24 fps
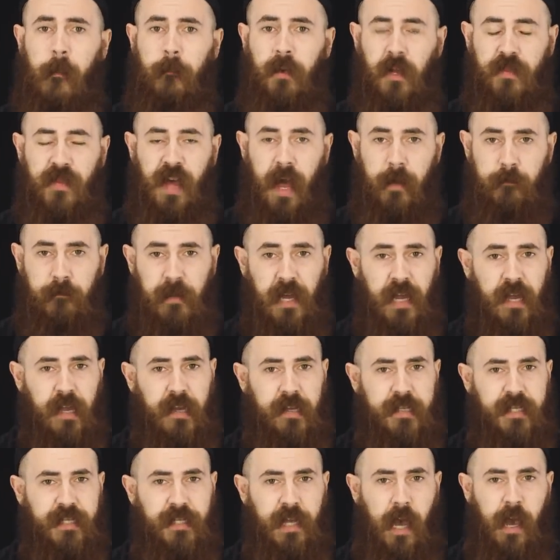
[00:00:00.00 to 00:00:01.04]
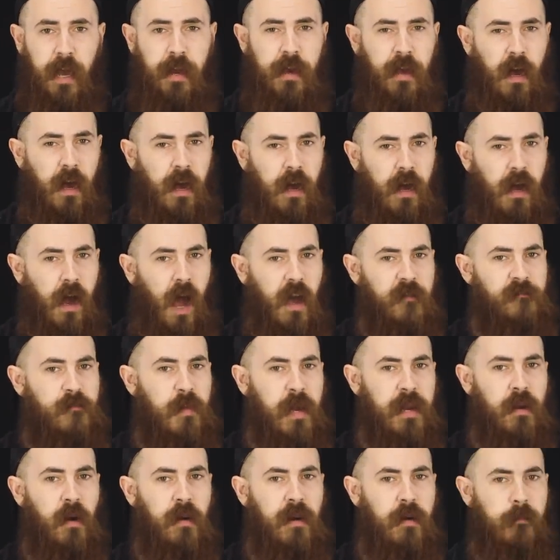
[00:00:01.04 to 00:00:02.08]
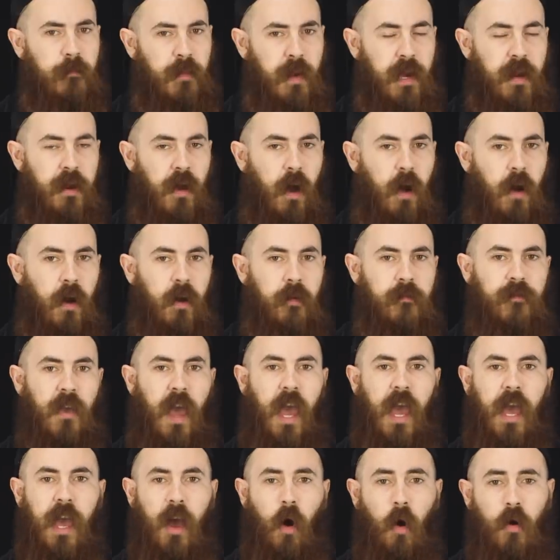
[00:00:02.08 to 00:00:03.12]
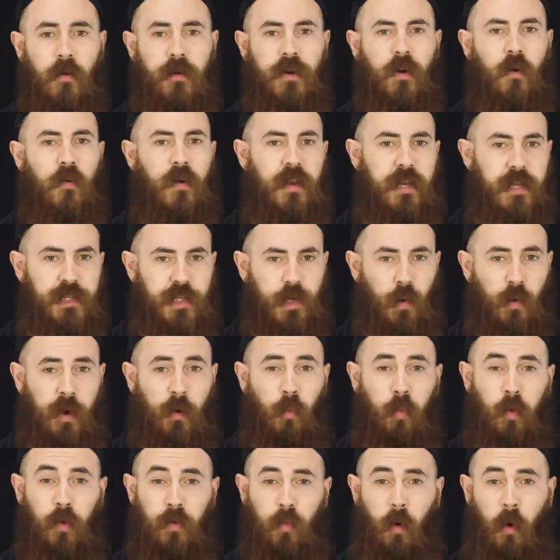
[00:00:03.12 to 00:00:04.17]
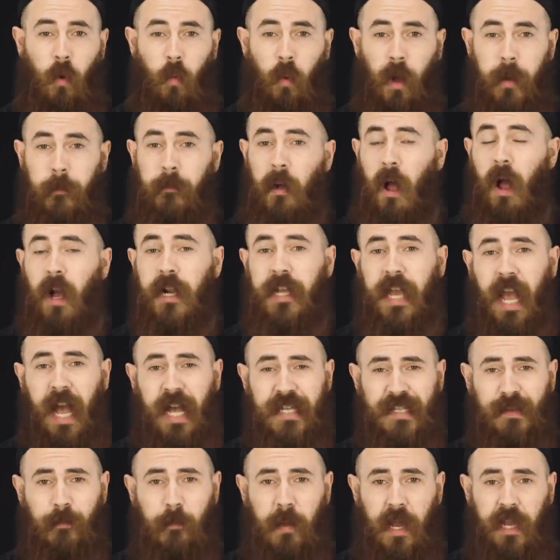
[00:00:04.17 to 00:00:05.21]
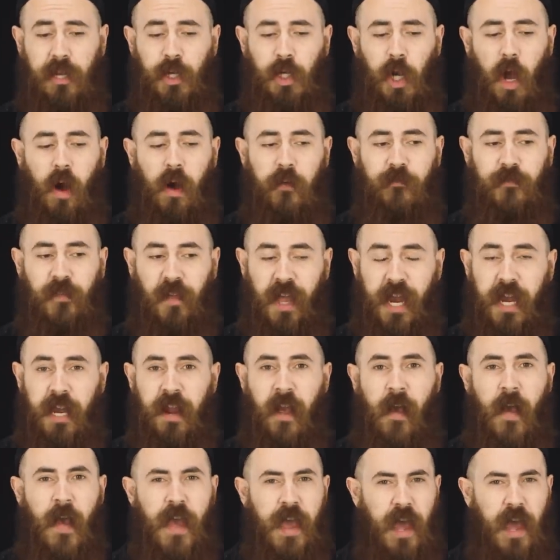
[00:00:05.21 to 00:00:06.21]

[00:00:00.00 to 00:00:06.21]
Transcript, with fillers: But that being said, uh, I've been on a bit of a Hardcore History World War One podcast binge of late,